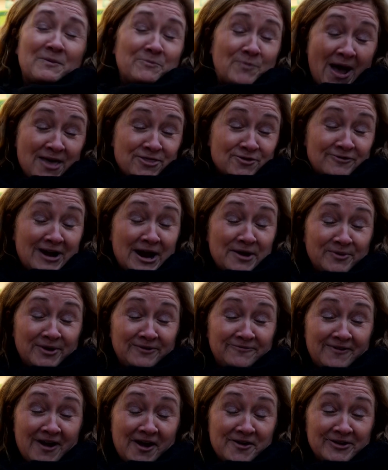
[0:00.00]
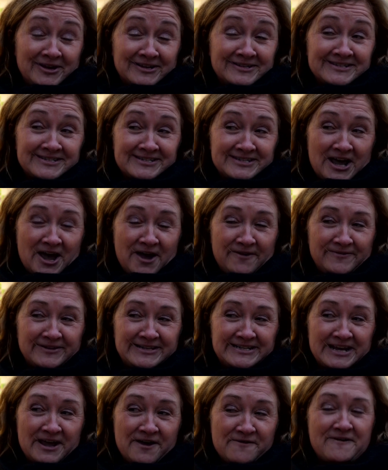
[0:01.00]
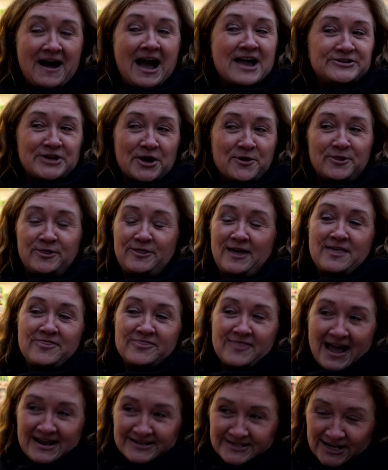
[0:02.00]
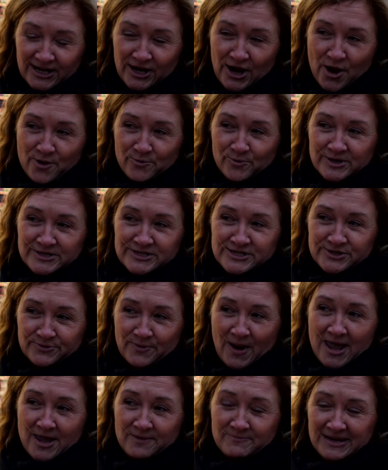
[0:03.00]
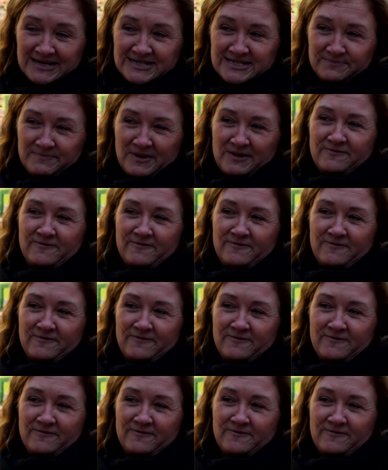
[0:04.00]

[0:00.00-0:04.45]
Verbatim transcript: Whether I would vote Conservative, I don't think that alone would sway me, to be